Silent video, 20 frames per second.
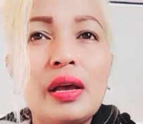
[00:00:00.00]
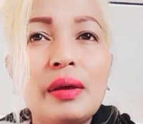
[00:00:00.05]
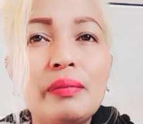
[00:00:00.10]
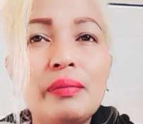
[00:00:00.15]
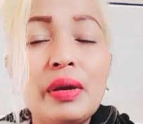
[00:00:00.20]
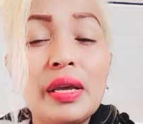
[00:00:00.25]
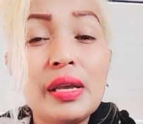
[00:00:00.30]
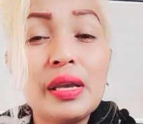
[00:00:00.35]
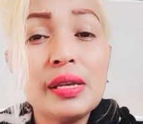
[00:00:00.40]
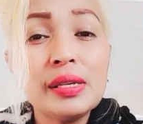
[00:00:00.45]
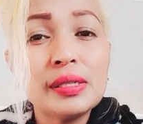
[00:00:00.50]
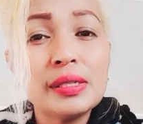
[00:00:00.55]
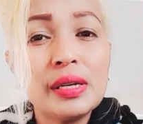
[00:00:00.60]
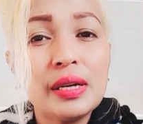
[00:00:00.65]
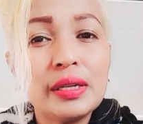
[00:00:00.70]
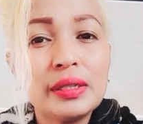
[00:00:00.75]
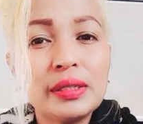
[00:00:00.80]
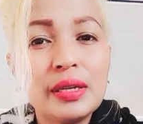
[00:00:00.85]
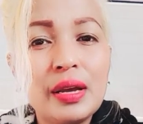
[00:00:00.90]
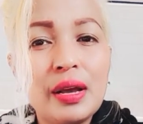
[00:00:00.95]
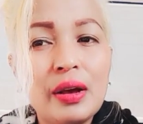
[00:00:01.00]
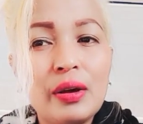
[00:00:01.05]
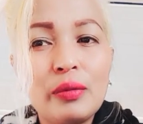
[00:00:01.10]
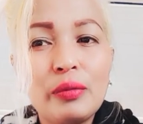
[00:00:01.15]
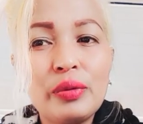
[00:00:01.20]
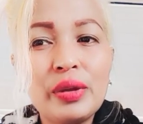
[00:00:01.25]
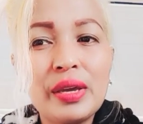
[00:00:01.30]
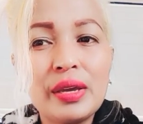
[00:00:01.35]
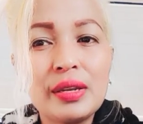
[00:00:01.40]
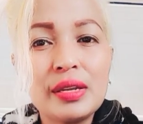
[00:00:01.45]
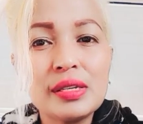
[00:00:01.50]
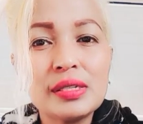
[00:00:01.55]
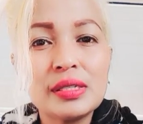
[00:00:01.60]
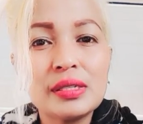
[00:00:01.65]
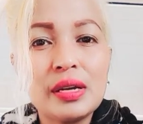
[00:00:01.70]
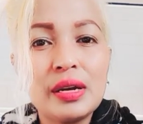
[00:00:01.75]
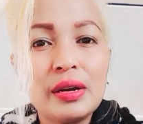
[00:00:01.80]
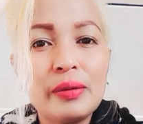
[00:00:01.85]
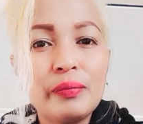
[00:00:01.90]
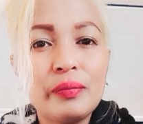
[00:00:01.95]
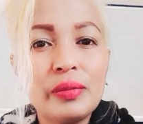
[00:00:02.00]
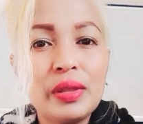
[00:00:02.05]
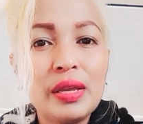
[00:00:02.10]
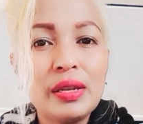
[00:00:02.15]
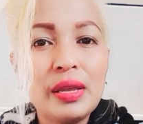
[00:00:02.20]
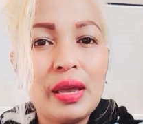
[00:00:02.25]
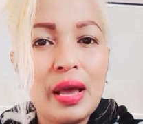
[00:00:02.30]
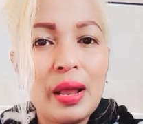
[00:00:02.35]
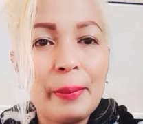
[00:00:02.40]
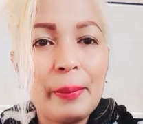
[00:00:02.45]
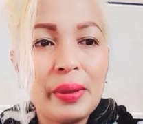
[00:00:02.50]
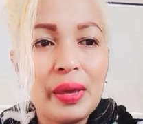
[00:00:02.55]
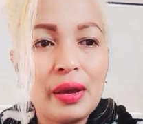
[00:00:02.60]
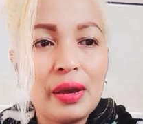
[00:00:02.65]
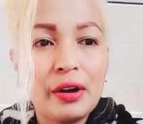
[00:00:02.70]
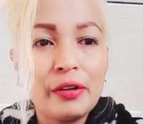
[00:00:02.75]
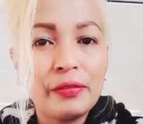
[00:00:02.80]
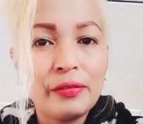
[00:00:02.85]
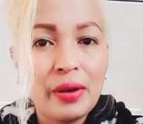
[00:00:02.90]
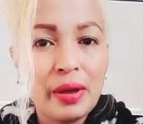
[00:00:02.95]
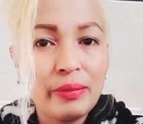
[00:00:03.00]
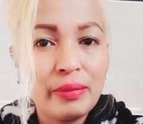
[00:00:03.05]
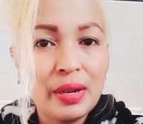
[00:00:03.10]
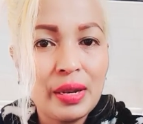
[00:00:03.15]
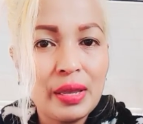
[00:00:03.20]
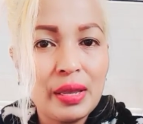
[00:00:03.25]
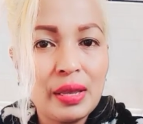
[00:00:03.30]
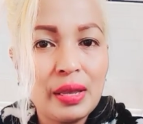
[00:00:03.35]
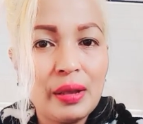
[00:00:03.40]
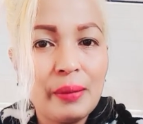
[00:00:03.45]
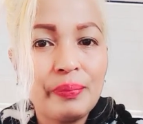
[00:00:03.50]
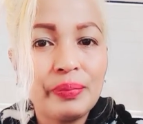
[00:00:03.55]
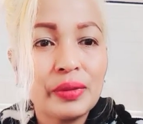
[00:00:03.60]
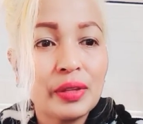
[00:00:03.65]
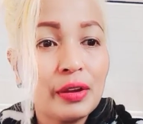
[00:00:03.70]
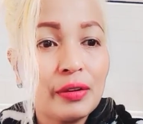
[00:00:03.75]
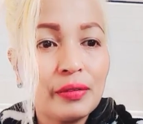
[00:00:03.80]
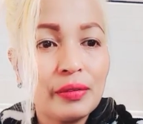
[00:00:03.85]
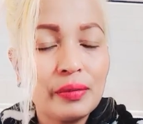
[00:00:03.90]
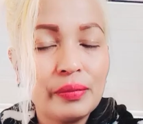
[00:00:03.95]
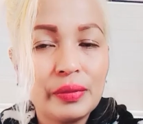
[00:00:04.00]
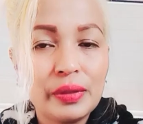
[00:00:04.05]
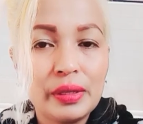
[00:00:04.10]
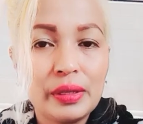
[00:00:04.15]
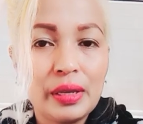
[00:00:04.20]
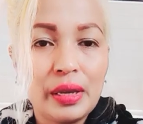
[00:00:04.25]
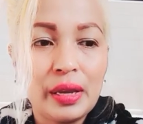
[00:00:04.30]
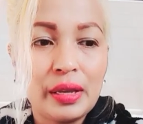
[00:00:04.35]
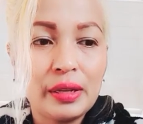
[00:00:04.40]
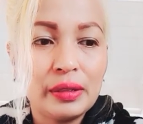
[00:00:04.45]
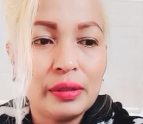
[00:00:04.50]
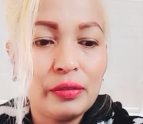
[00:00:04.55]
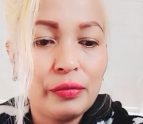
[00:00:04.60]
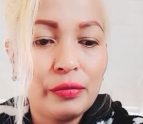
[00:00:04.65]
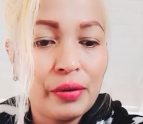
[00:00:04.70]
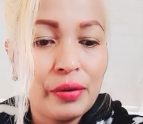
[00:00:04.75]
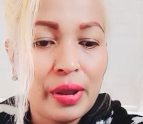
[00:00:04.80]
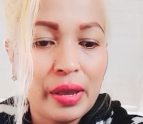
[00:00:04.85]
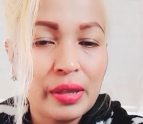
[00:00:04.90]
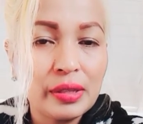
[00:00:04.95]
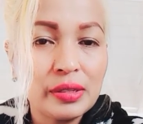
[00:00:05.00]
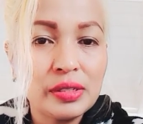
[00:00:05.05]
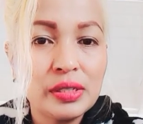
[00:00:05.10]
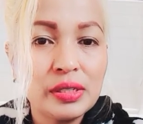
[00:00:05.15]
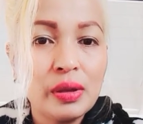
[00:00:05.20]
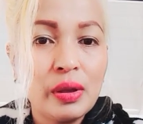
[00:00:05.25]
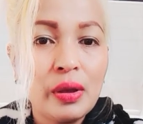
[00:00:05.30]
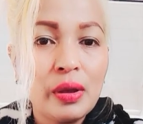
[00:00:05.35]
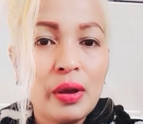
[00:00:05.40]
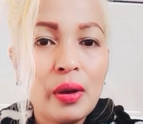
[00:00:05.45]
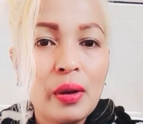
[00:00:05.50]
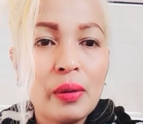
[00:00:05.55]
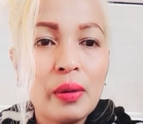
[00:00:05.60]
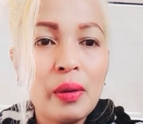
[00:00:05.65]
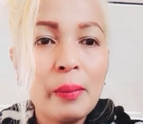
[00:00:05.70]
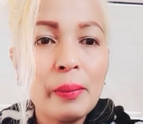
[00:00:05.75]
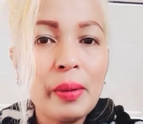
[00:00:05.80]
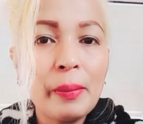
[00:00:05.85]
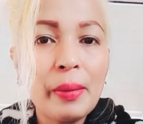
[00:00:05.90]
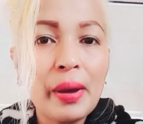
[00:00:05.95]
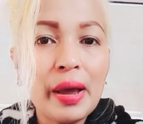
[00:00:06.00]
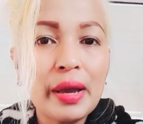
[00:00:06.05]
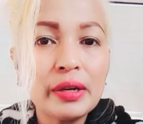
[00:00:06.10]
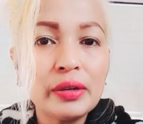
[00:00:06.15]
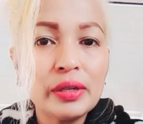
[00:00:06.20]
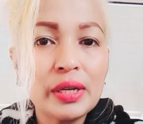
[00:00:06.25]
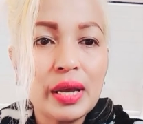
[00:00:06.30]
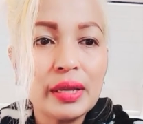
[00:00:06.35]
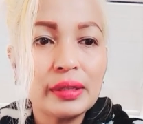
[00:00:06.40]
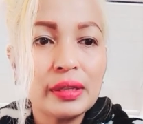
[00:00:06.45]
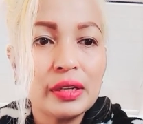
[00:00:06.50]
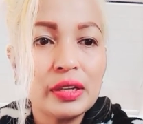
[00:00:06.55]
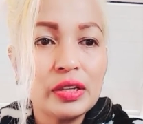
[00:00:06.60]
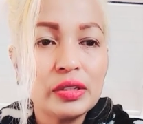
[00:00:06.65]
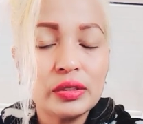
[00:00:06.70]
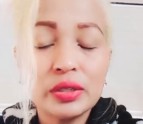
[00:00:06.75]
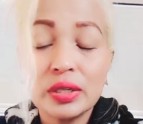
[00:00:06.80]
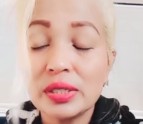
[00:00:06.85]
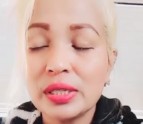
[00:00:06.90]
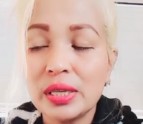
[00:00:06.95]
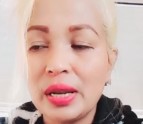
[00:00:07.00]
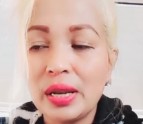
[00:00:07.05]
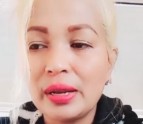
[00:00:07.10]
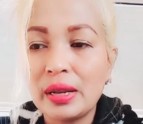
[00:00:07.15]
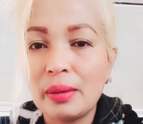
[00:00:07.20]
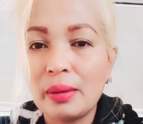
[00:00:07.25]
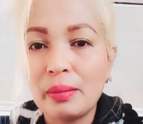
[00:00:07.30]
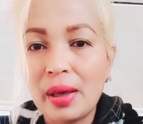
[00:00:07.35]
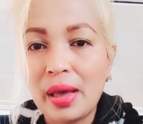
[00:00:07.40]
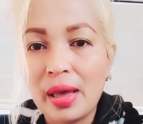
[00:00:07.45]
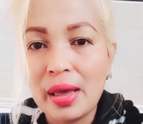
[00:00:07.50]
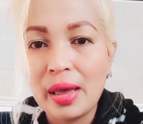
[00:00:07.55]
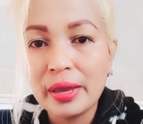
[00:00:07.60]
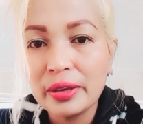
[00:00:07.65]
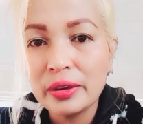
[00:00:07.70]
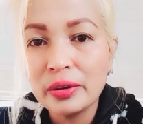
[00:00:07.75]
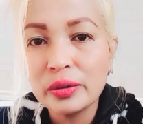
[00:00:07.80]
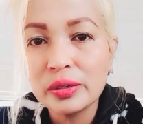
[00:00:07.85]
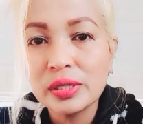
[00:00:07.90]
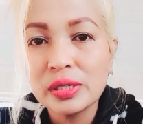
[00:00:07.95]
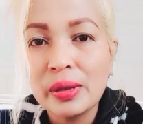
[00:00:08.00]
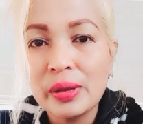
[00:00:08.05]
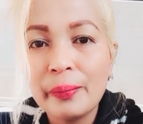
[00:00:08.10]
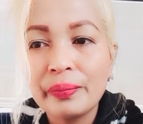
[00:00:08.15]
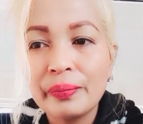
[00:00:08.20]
mag-i-start now, we can start in helping our family and friends. Kung paano natin i-treat sila ng maayos,